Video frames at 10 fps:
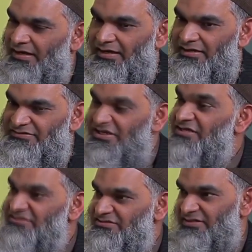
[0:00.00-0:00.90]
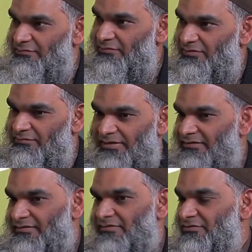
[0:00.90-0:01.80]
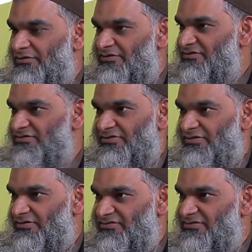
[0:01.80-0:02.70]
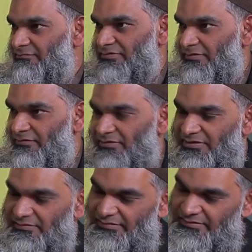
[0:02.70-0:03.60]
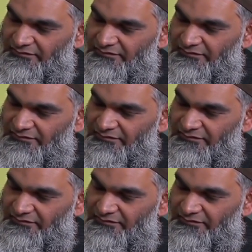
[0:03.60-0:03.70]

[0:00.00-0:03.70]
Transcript: uh, changes in the world, rather than hurt uh, simple, ordinary